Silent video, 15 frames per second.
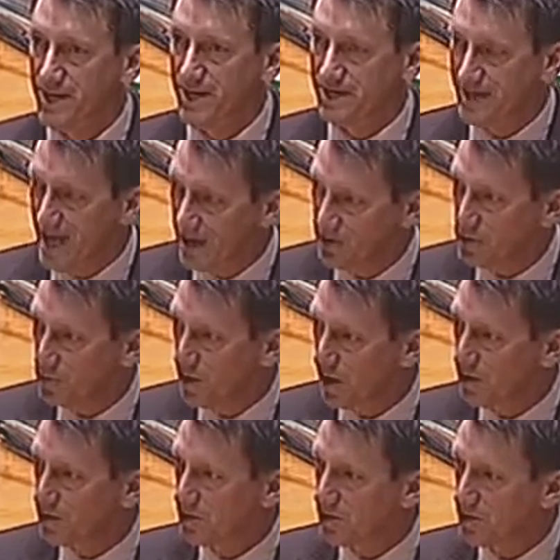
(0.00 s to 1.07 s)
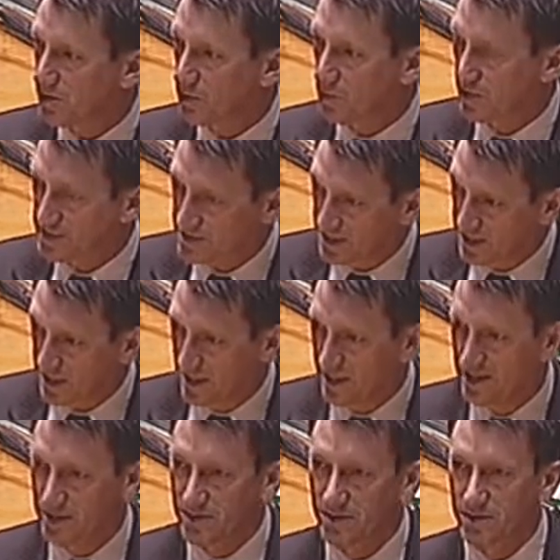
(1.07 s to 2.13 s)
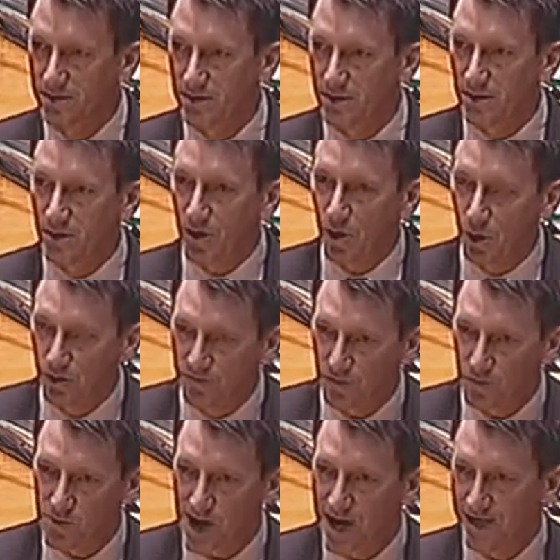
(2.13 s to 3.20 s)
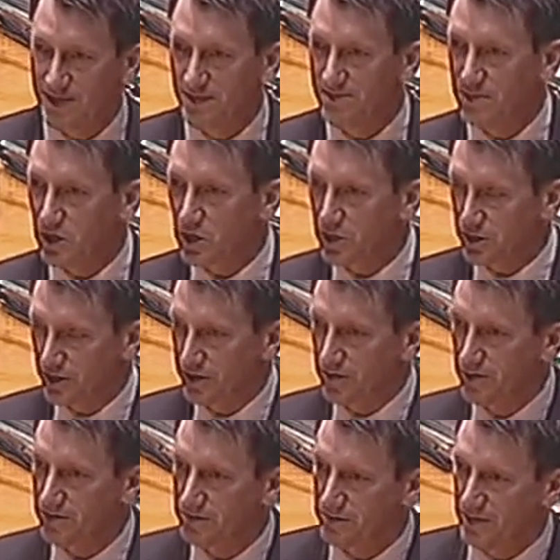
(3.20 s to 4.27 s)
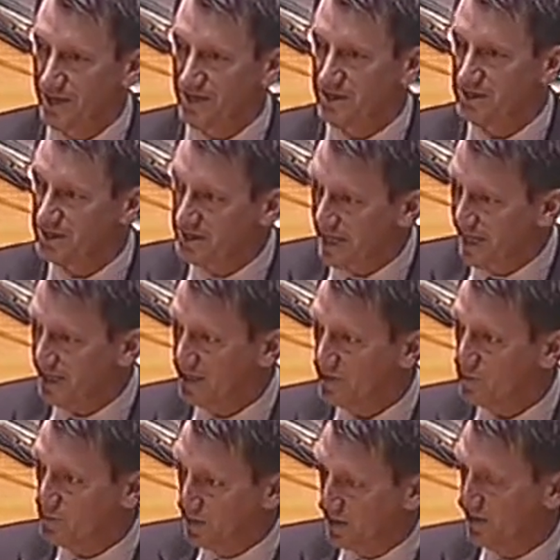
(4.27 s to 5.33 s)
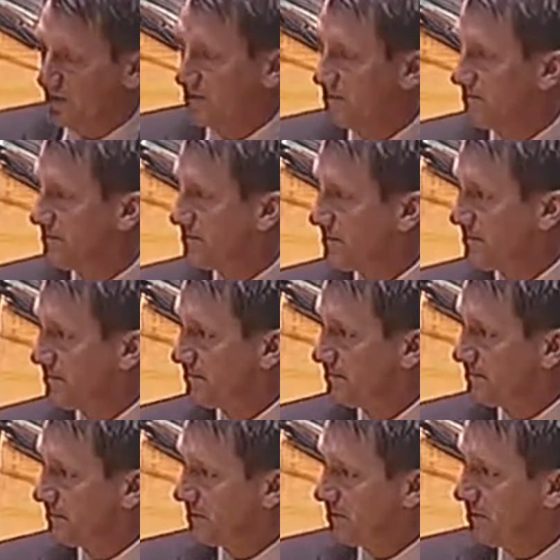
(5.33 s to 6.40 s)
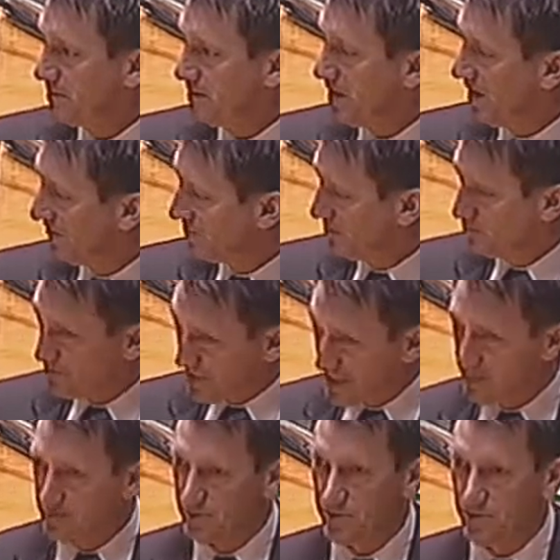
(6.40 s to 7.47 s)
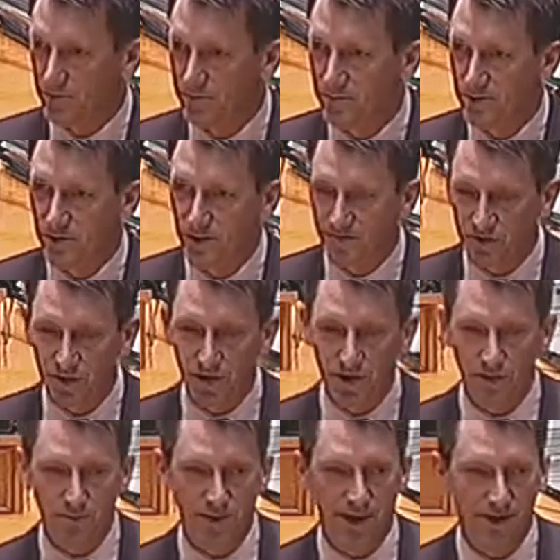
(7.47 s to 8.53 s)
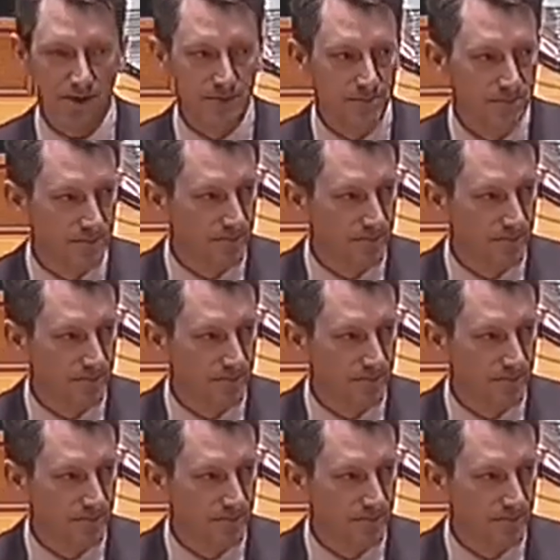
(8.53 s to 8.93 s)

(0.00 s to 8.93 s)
And now you are, once again, overriding the clear and stated will of the people of Colorado.